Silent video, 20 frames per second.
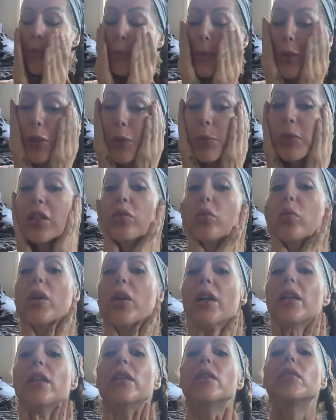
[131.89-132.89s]
does pretty much
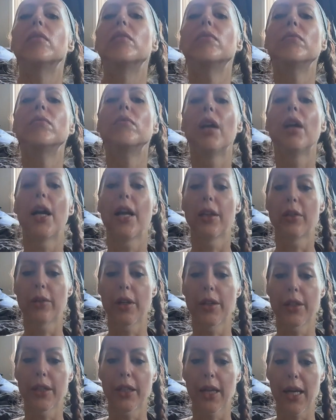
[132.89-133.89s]
what
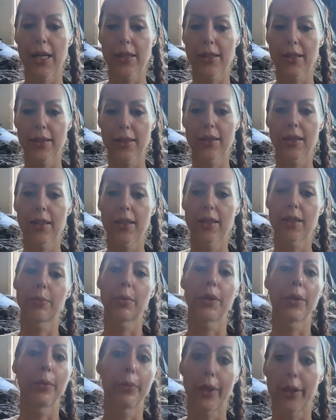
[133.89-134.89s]
hyaluronic acid does,
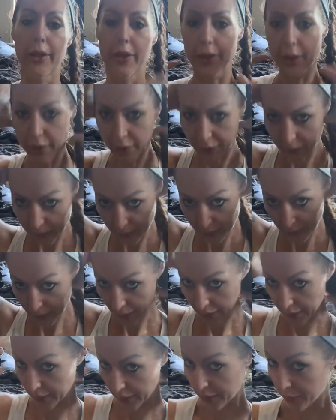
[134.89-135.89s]
but better,
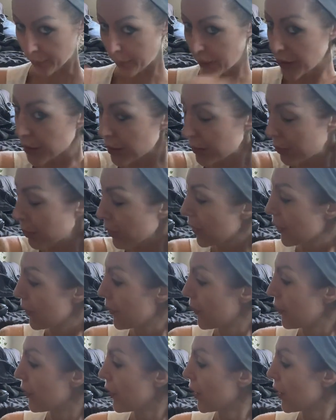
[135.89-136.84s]
and it's way cheaper.